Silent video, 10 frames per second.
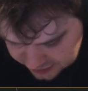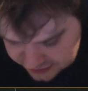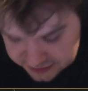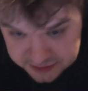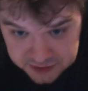that
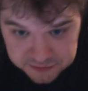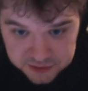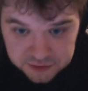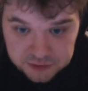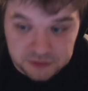you're doing, where
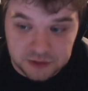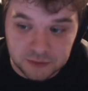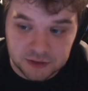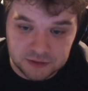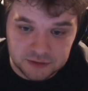do you think
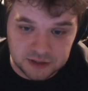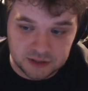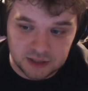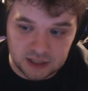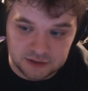I should be
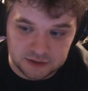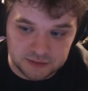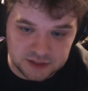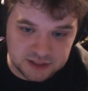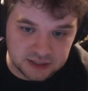sending
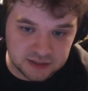them?